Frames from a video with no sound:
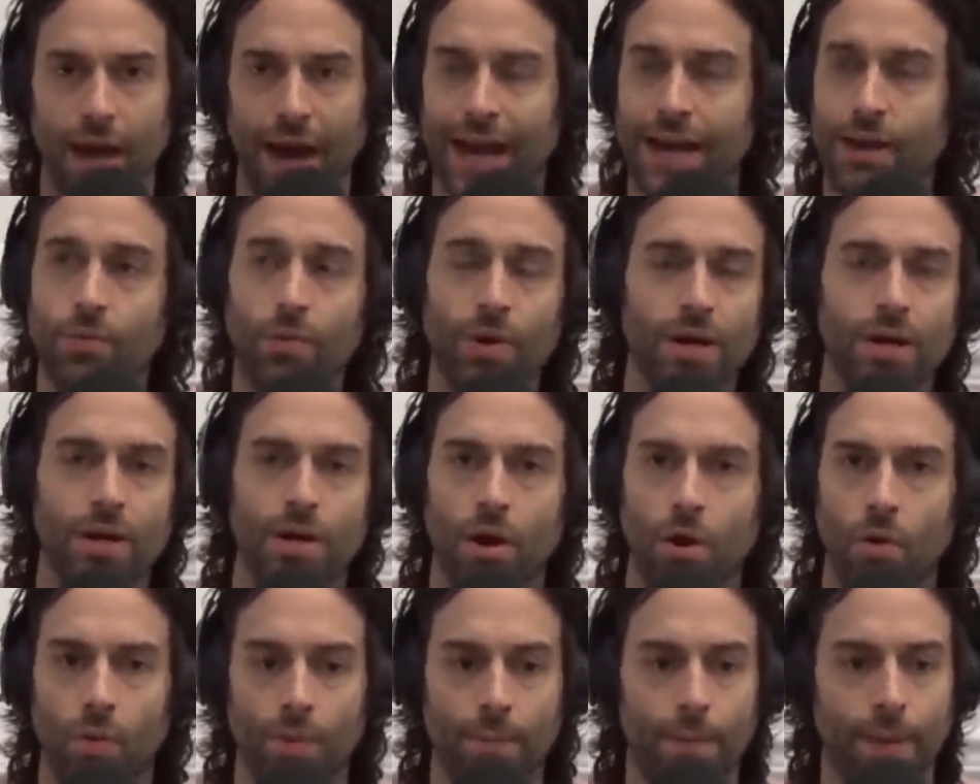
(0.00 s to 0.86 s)
I don't want to
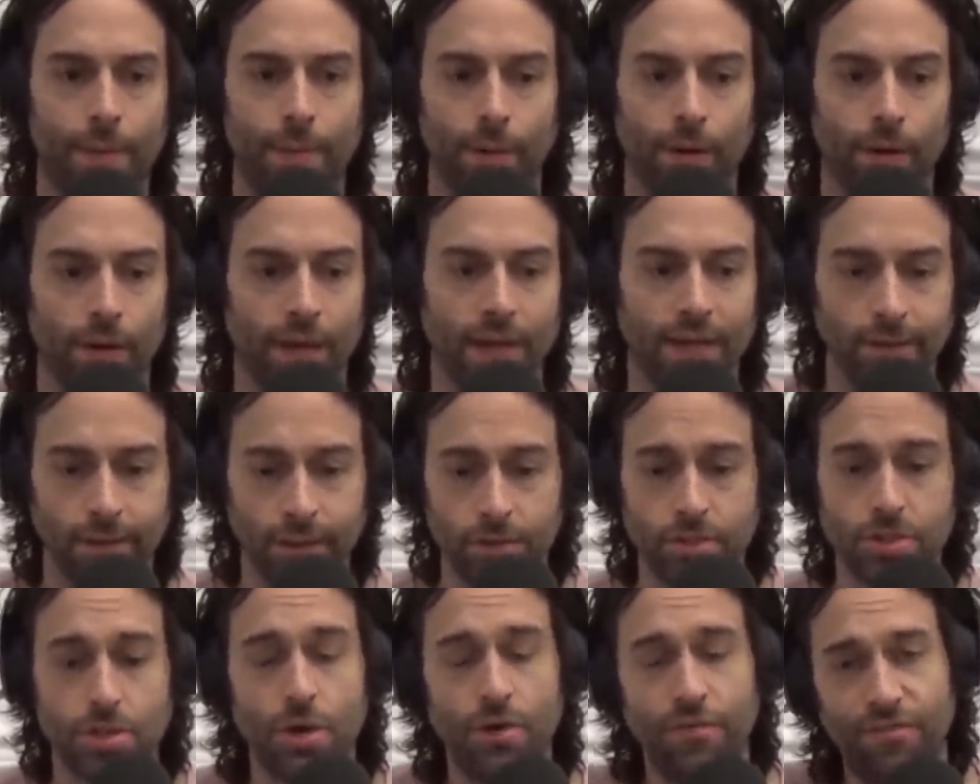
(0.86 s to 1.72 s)
go when people are like,
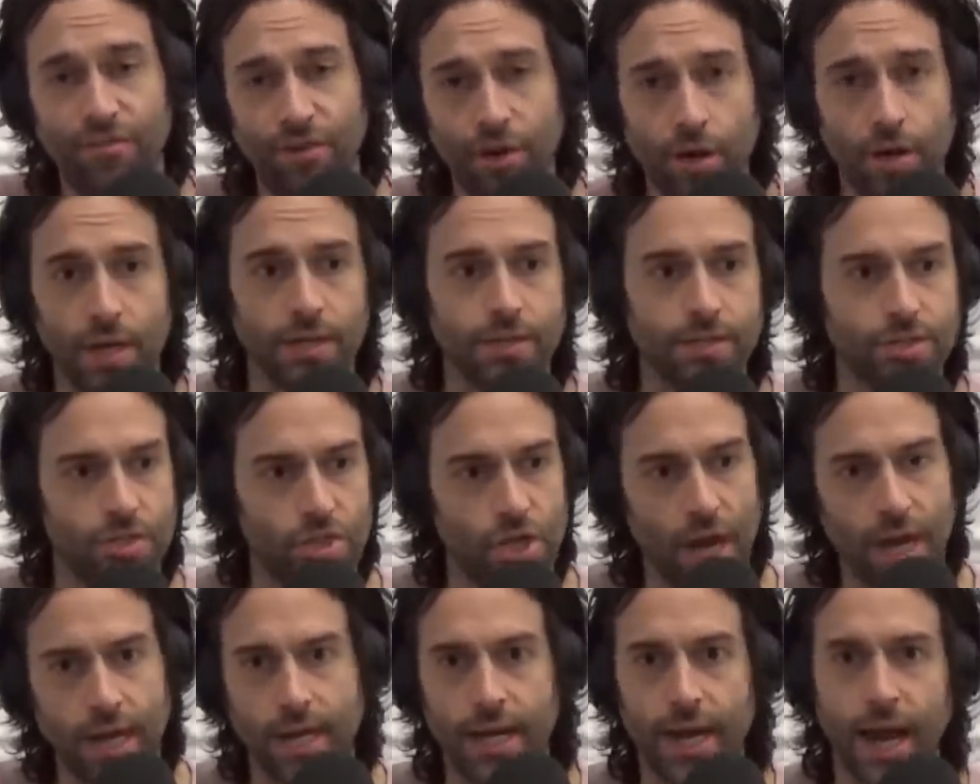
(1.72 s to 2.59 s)
let's go fucking
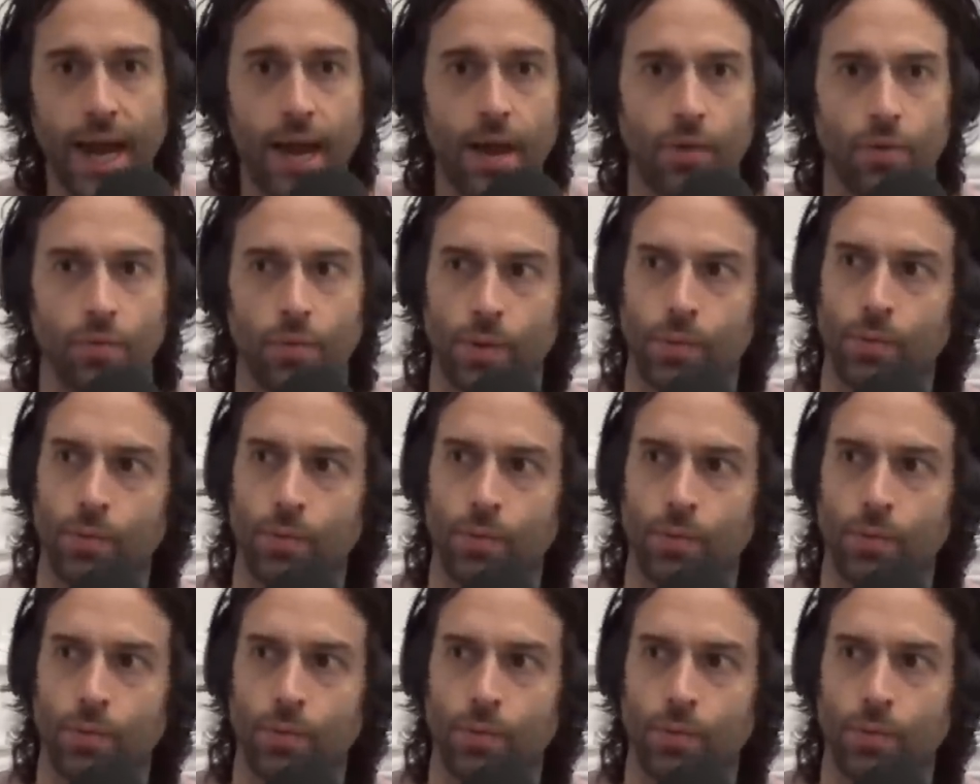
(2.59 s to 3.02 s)
check it out.